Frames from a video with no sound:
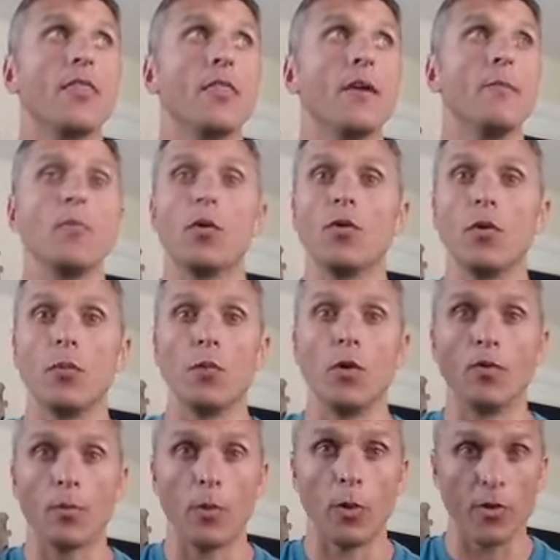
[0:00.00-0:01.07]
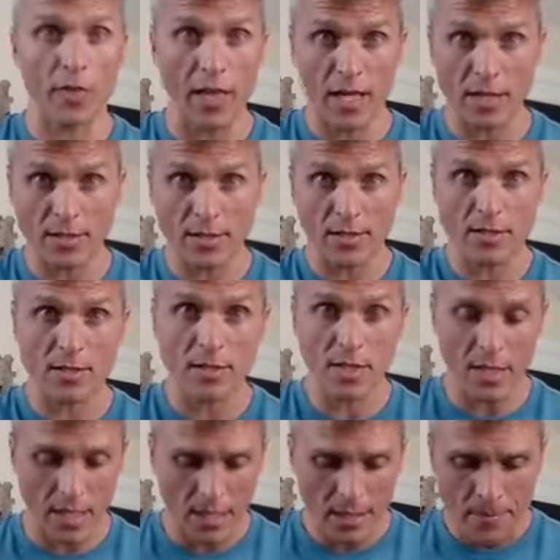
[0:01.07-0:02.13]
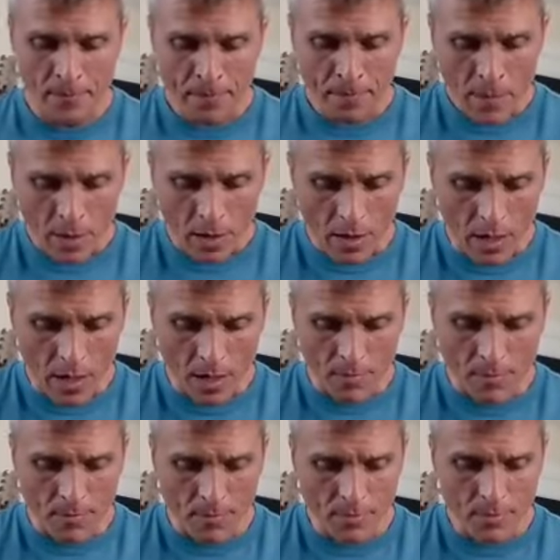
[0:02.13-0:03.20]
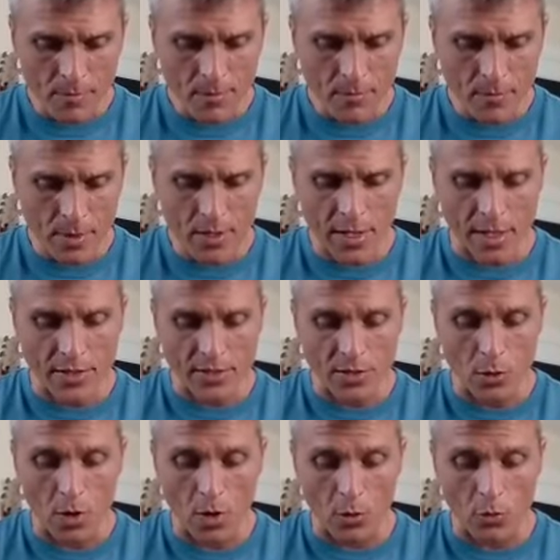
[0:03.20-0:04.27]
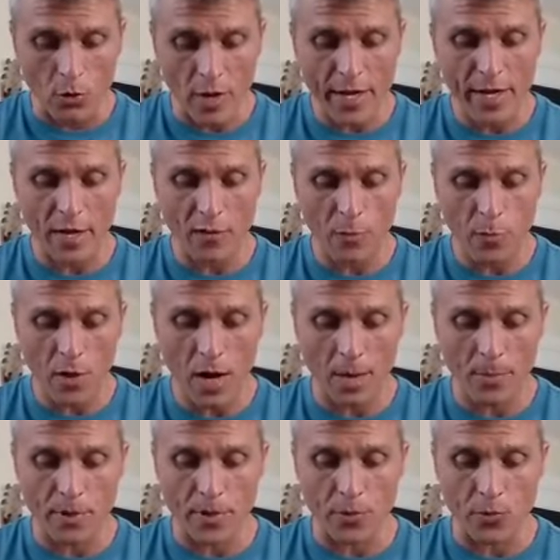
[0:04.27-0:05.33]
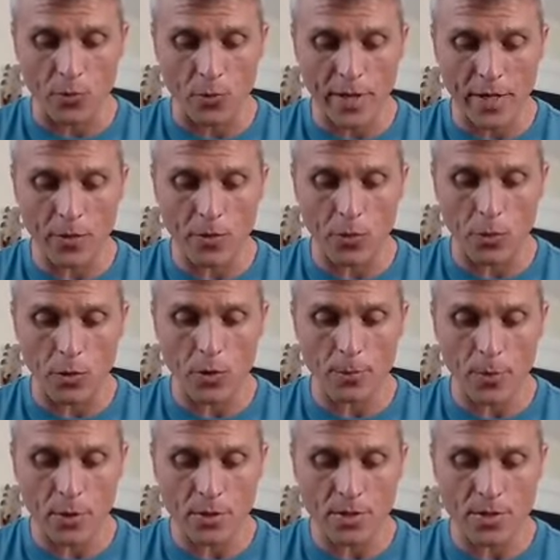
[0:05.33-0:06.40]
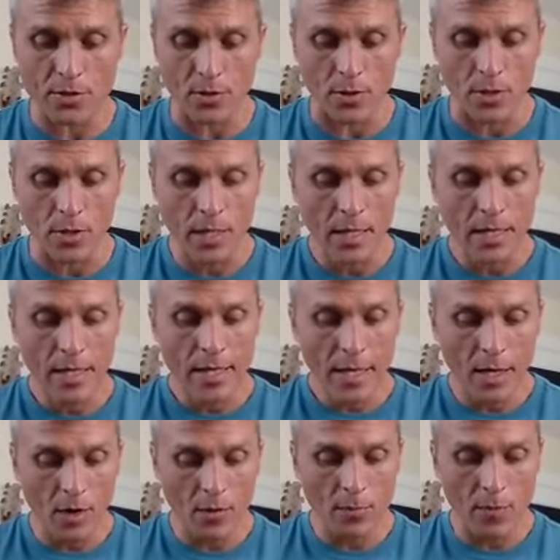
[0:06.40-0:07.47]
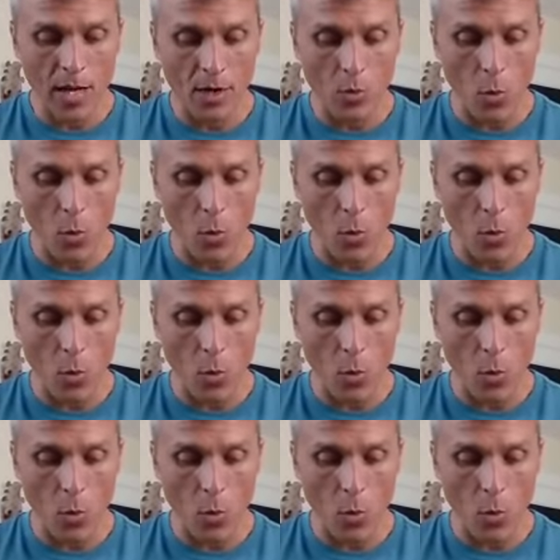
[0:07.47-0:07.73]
immovable things. Okay, okay, so a right of property, real or personal, held by